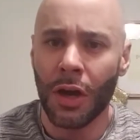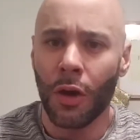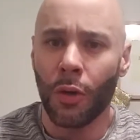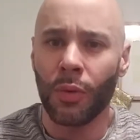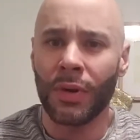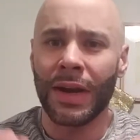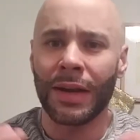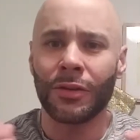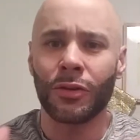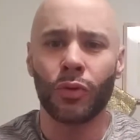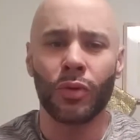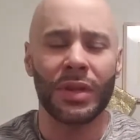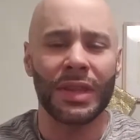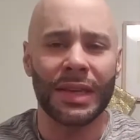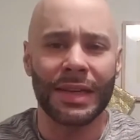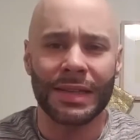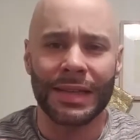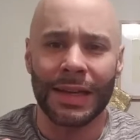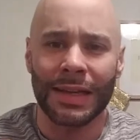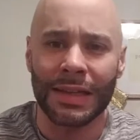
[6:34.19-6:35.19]
We're not doing
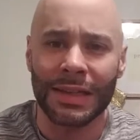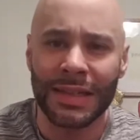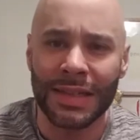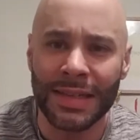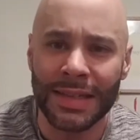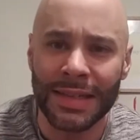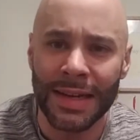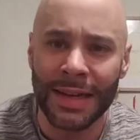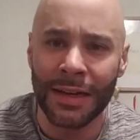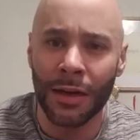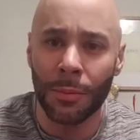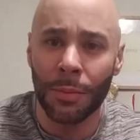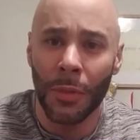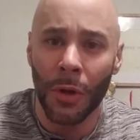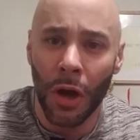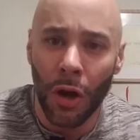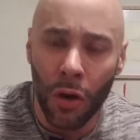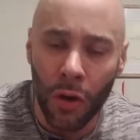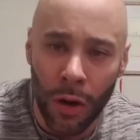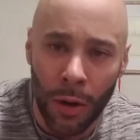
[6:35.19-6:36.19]
things like a sit-up
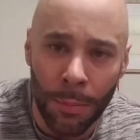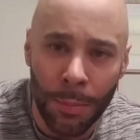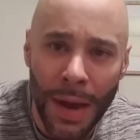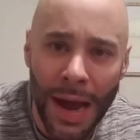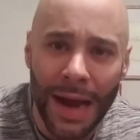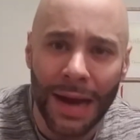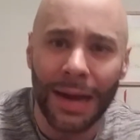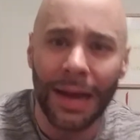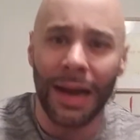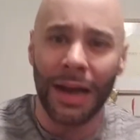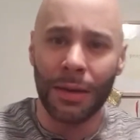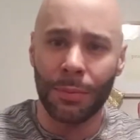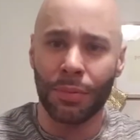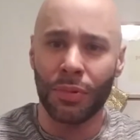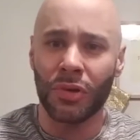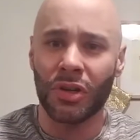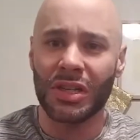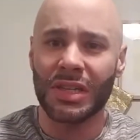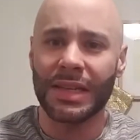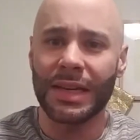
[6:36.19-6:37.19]
or a back
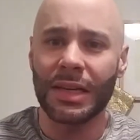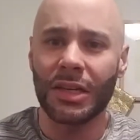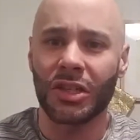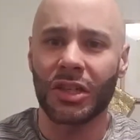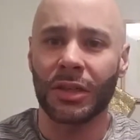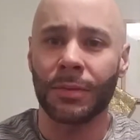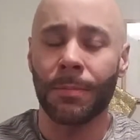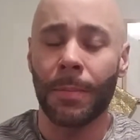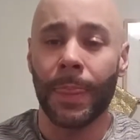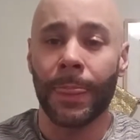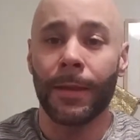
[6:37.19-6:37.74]
hyperextension.